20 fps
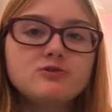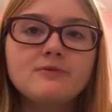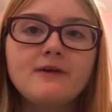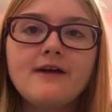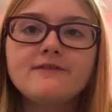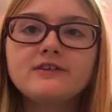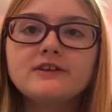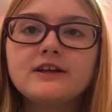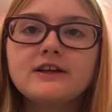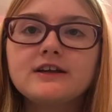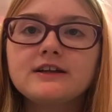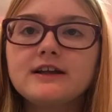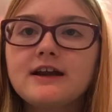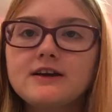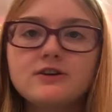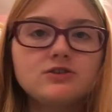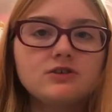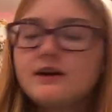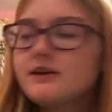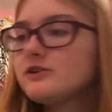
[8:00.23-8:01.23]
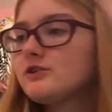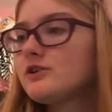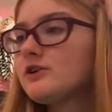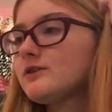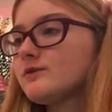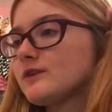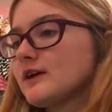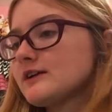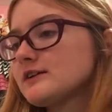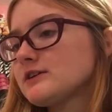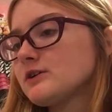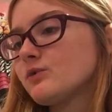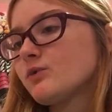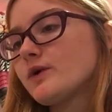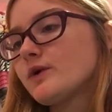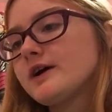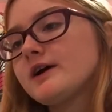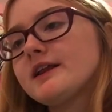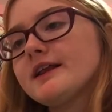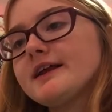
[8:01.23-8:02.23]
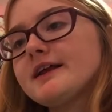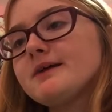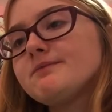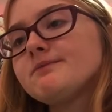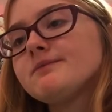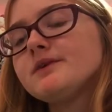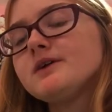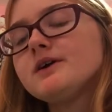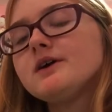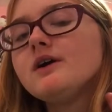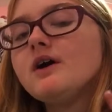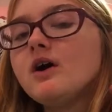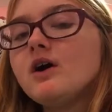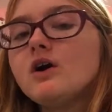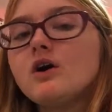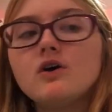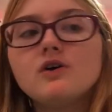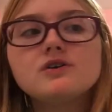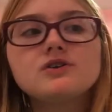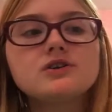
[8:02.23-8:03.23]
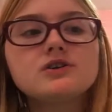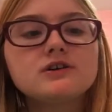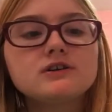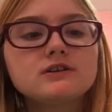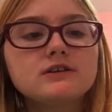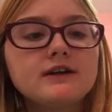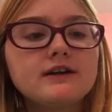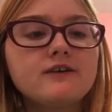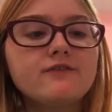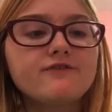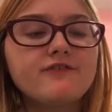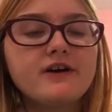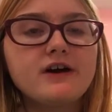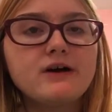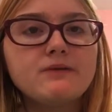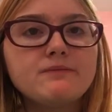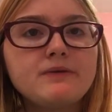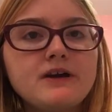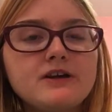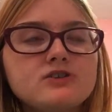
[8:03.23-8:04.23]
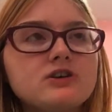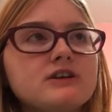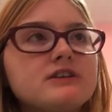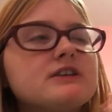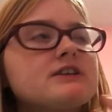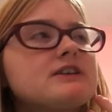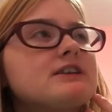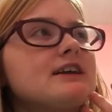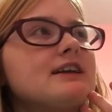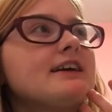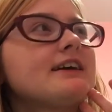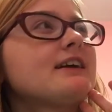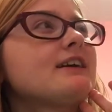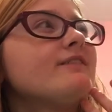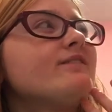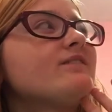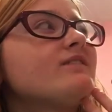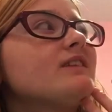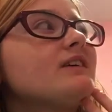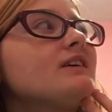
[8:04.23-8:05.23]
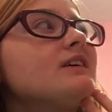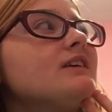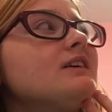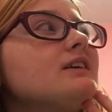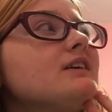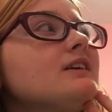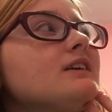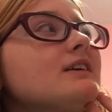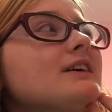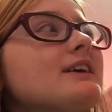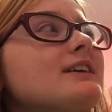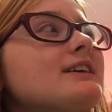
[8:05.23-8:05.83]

him having TikTok. So I don't know if that's the real him or just like a fan page. Because it's like, because